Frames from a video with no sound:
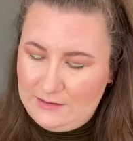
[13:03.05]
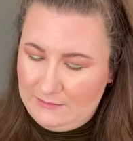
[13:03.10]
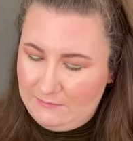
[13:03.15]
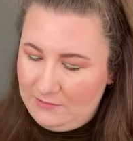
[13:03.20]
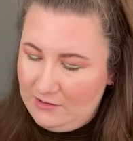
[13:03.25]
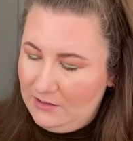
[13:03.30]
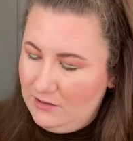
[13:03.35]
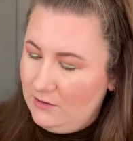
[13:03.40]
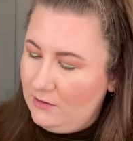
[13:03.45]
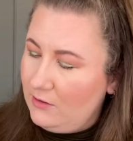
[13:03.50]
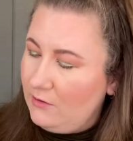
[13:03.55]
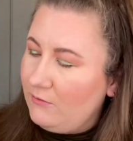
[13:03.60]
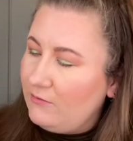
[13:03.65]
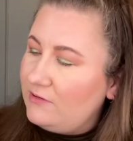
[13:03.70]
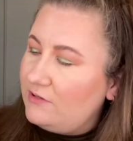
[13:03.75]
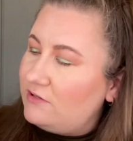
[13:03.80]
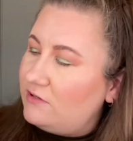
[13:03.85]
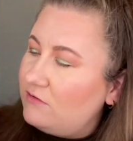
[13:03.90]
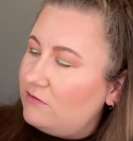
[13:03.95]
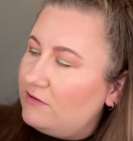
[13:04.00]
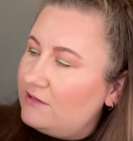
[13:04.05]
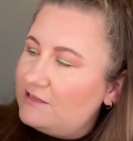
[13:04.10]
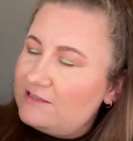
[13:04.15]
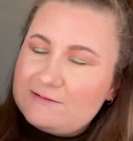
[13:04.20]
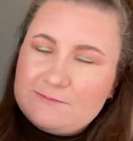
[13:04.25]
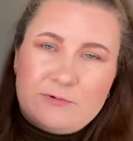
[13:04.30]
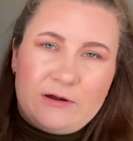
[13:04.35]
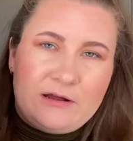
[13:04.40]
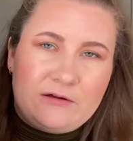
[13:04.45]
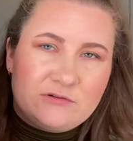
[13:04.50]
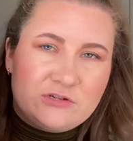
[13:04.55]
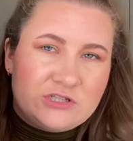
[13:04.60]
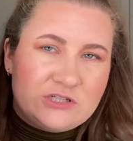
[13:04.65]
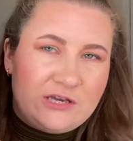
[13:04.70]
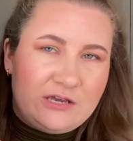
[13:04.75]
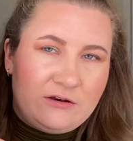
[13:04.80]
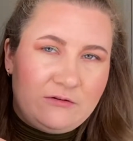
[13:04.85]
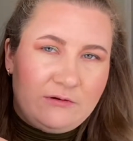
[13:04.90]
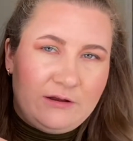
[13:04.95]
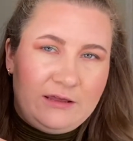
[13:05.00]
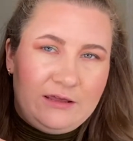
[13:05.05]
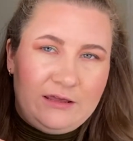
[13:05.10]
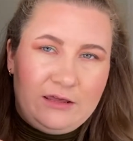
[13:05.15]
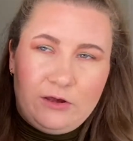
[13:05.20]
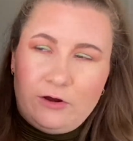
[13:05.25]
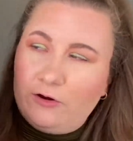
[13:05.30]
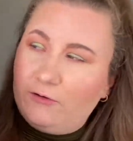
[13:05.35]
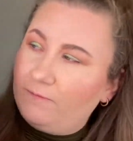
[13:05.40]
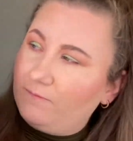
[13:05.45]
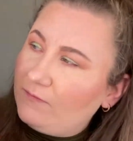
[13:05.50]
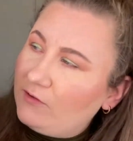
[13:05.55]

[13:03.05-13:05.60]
gonna go into this brown shade right here.